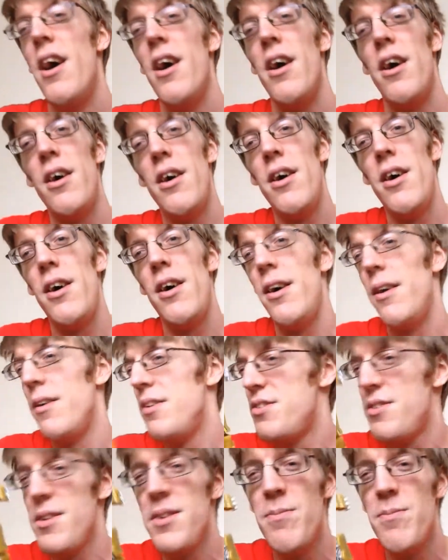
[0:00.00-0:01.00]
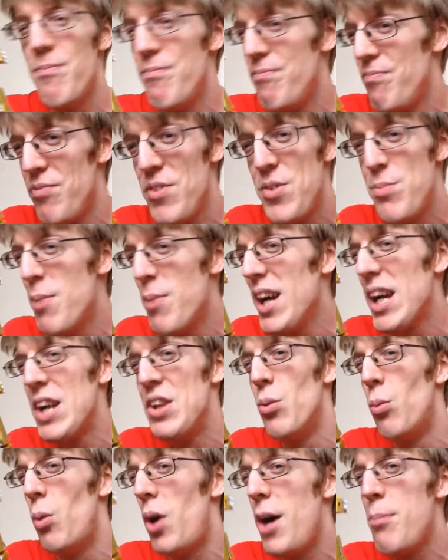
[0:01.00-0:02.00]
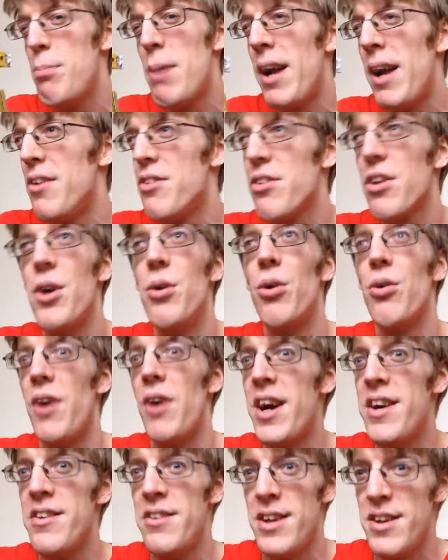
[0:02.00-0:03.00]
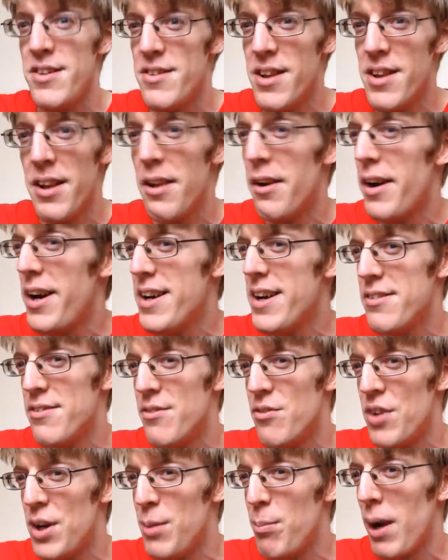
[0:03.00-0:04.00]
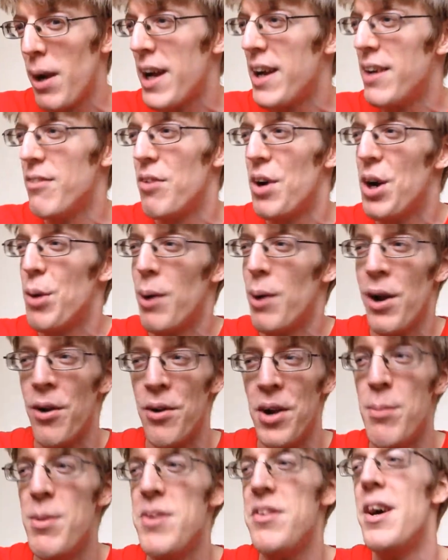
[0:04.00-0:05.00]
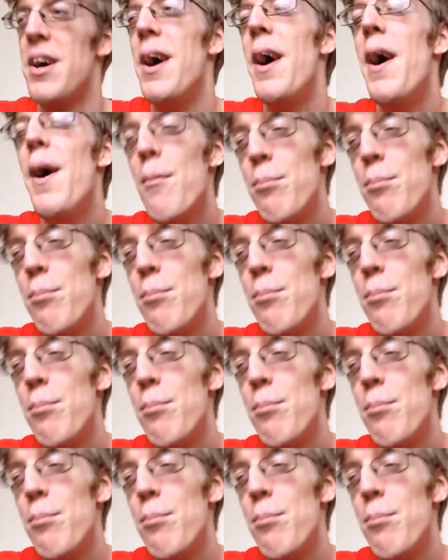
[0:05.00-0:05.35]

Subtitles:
Oh, it's making the white balance go crazy. The light isn't really playing very well on him, is it?